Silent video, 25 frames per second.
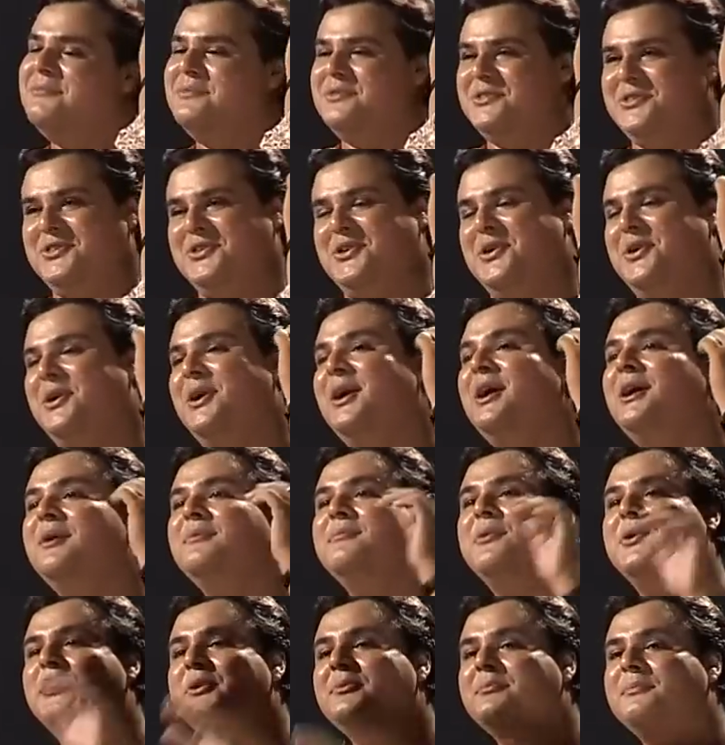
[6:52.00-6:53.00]
I'm sure.
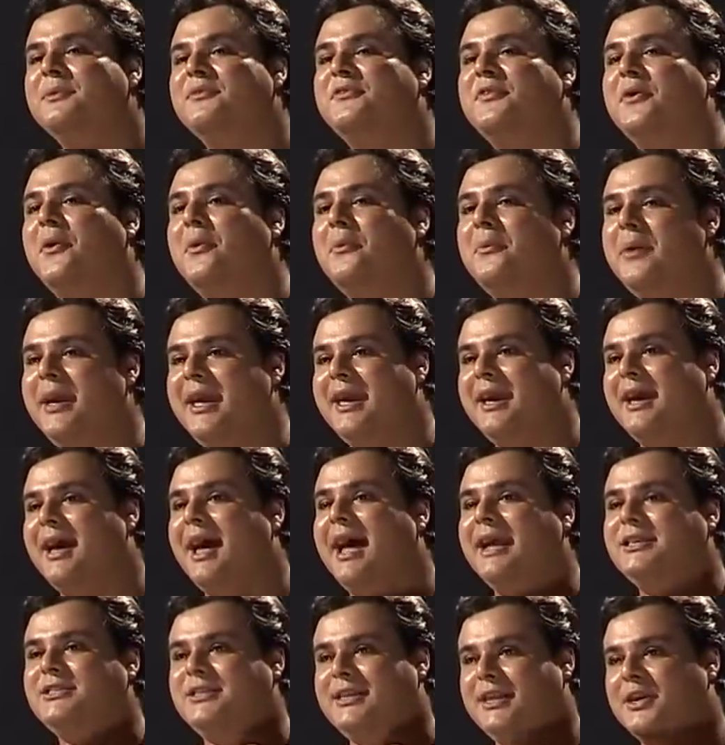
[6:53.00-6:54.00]
Barun, before we
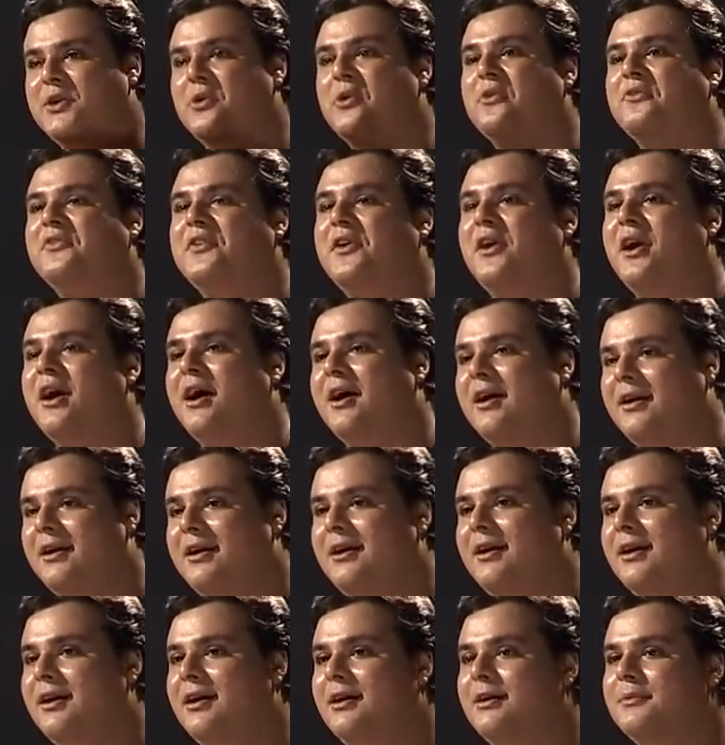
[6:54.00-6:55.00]
actually go for
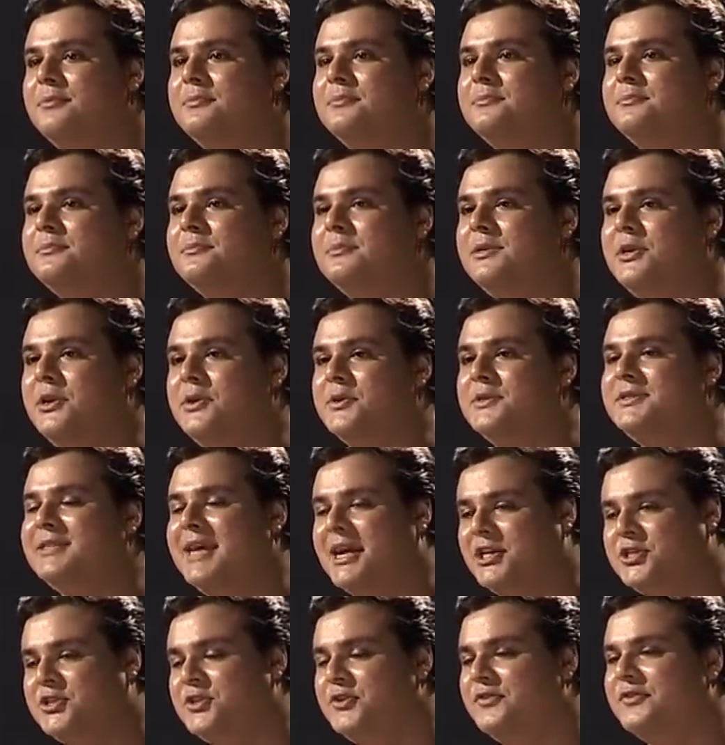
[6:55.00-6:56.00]
our uh, you know,
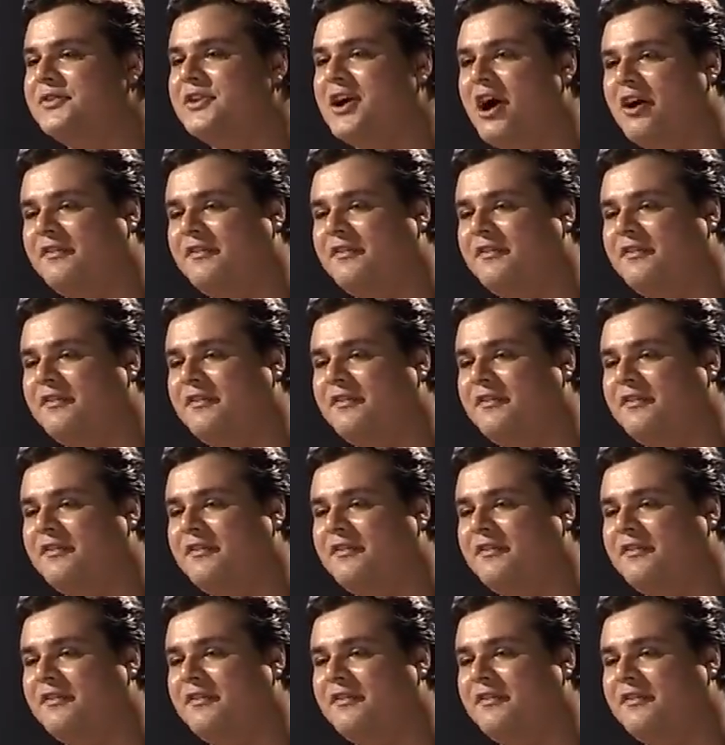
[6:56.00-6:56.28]
session of